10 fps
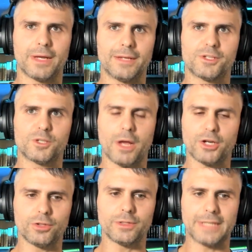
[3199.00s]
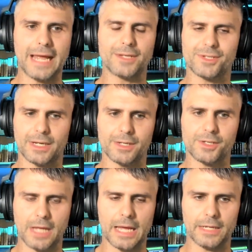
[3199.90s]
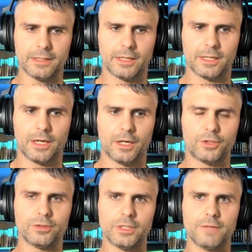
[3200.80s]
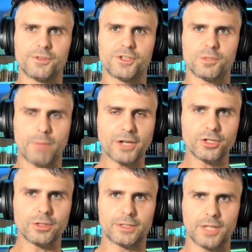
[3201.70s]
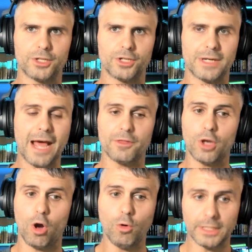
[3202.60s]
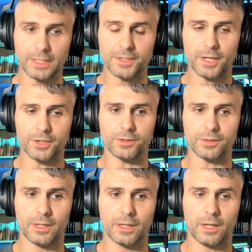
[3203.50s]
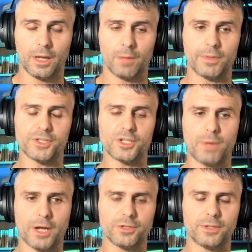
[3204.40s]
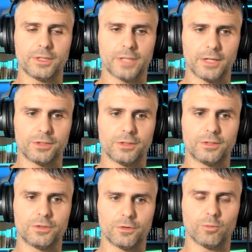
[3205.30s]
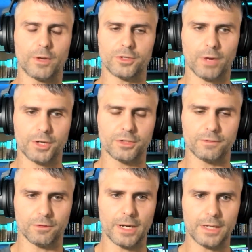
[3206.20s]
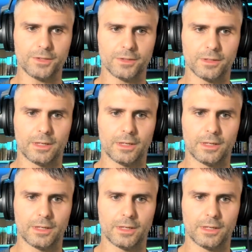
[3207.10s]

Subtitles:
special day set aside to give special attention, not the only attention, but special attention to the resurrection of Christ,